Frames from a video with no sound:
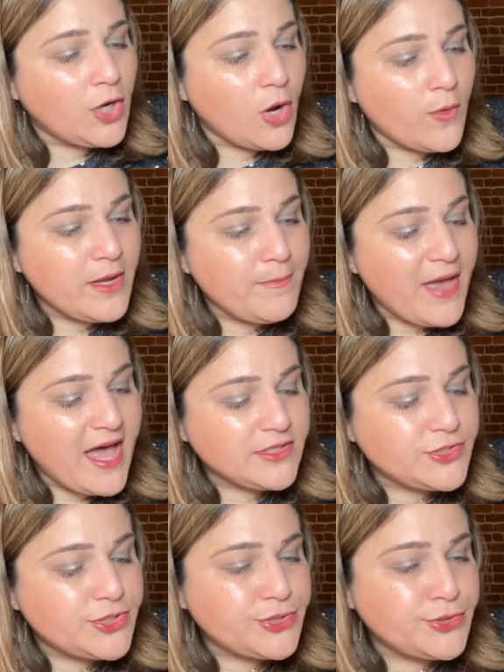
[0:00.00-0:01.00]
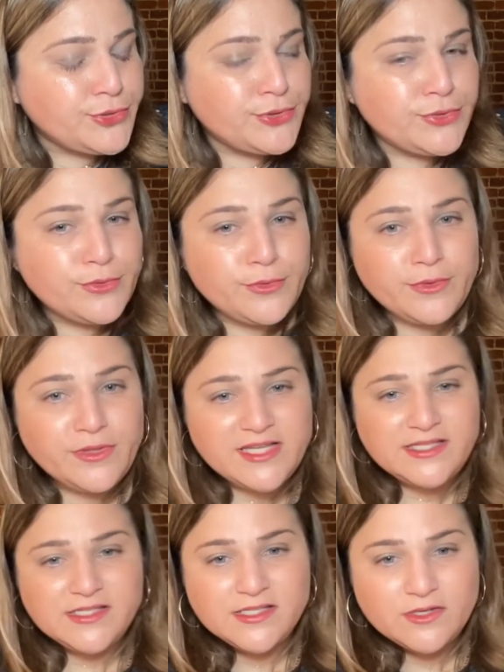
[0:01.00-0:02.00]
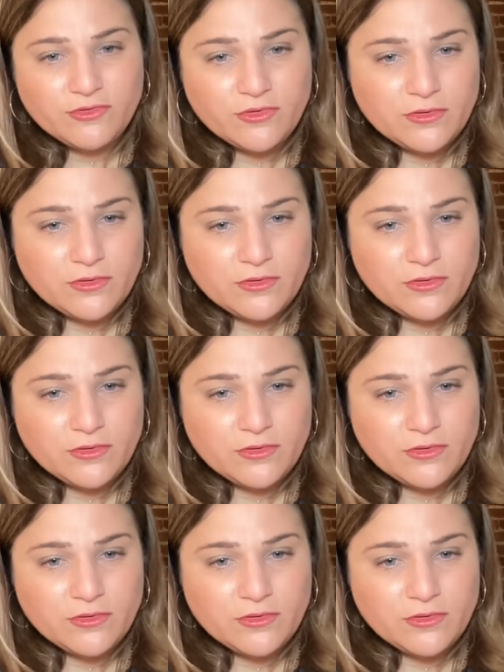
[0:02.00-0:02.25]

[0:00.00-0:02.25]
Going back to this